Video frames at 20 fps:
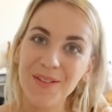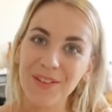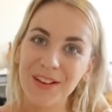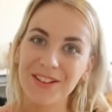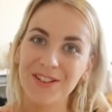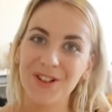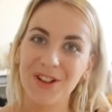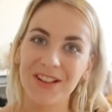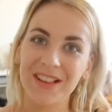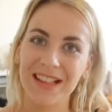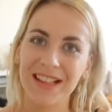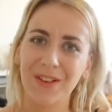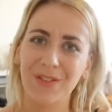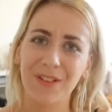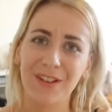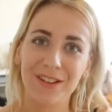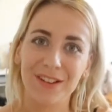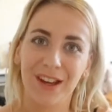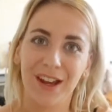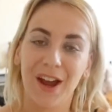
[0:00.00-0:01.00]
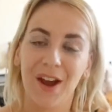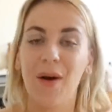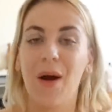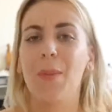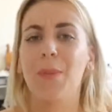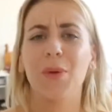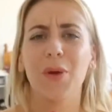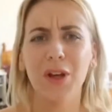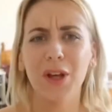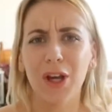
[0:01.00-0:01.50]
you've enjoyed this video.
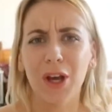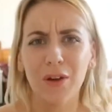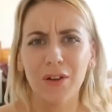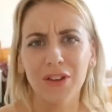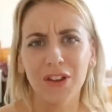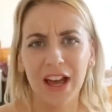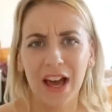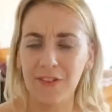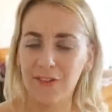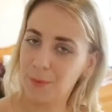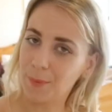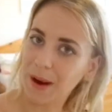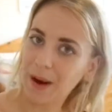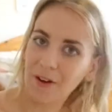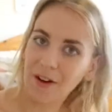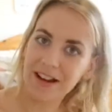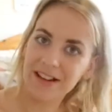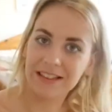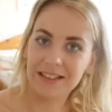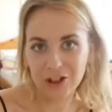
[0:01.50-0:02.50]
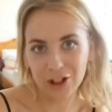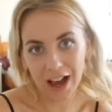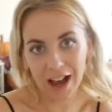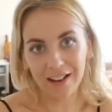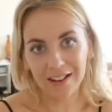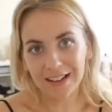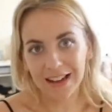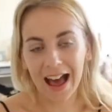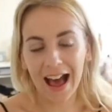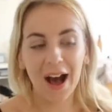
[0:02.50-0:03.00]
I'm gonna go and look after my crazy
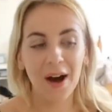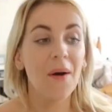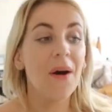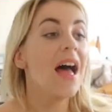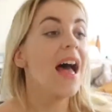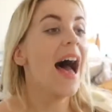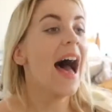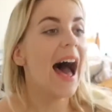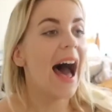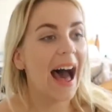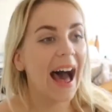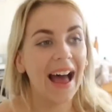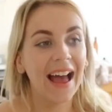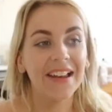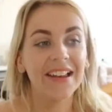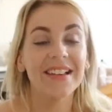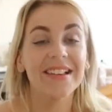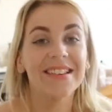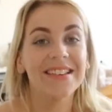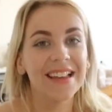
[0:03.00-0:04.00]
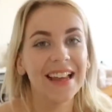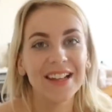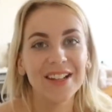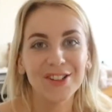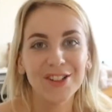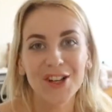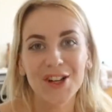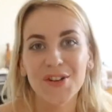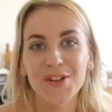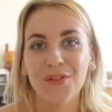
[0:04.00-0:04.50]
child now, and stay
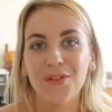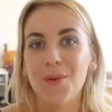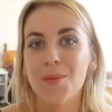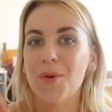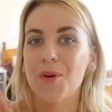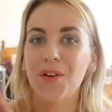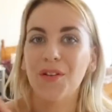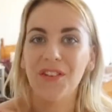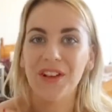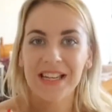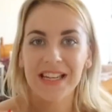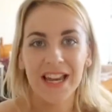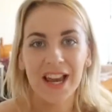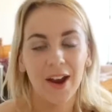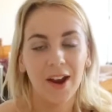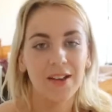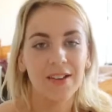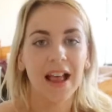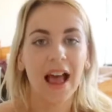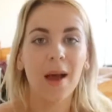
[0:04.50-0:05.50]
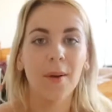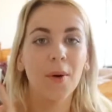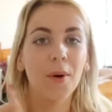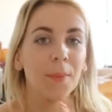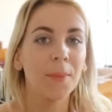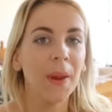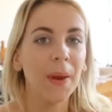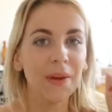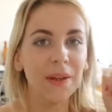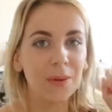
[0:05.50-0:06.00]
tuned for more videos. I'm
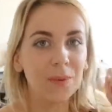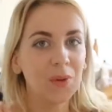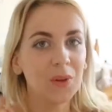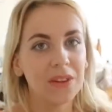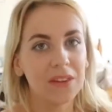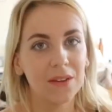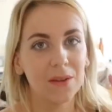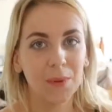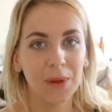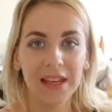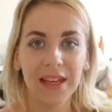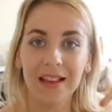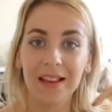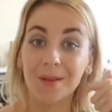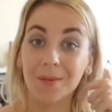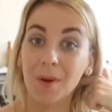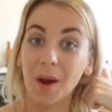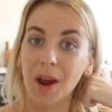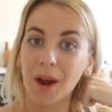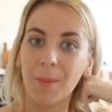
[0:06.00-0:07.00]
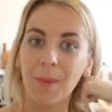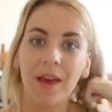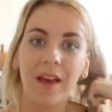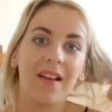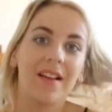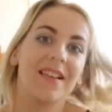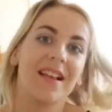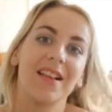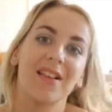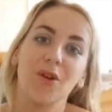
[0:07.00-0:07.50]
uploading once a week at the moment
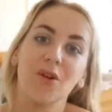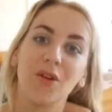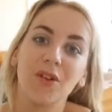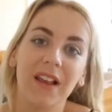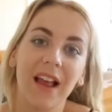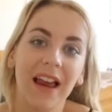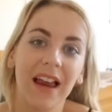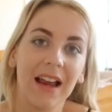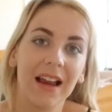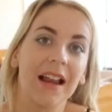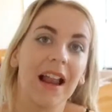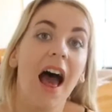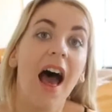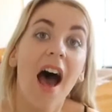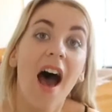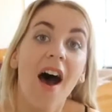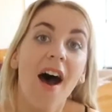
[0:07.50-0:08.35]
because that's all I can